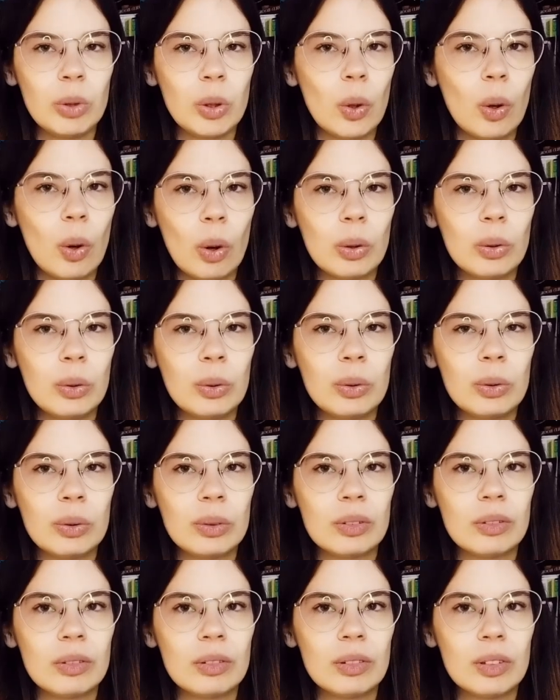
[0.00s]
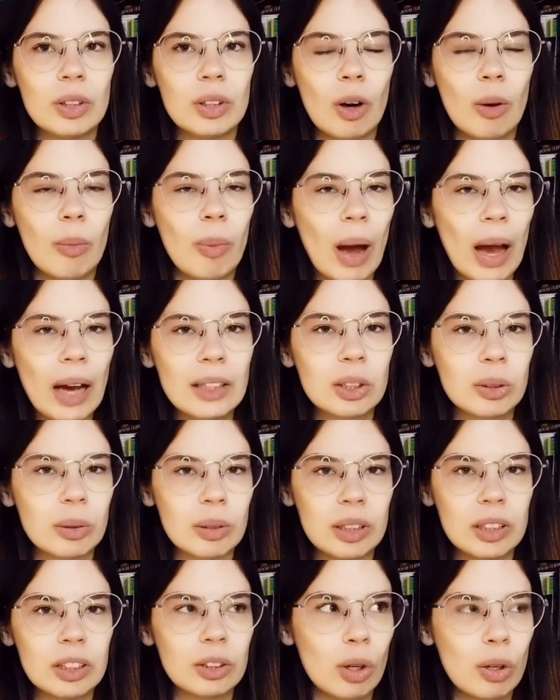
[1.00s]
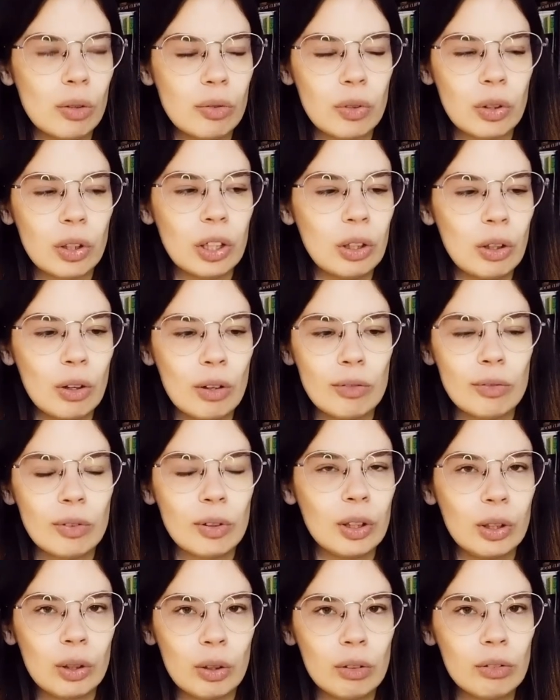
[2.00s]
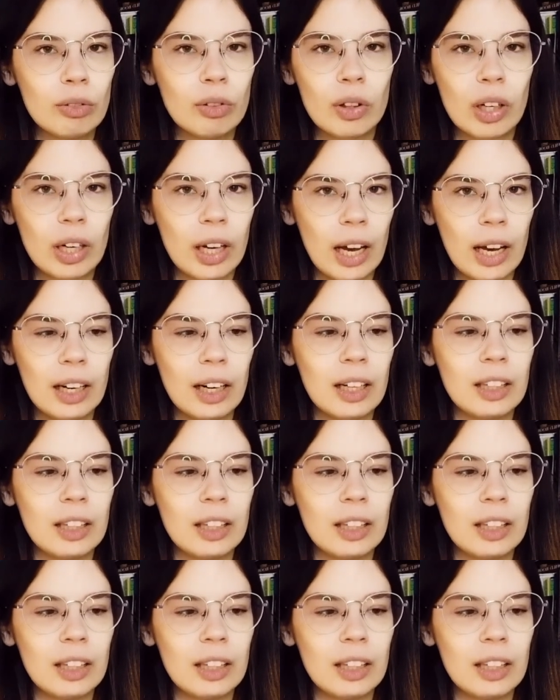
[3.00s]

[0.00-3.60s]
You go back to it over and over and over again,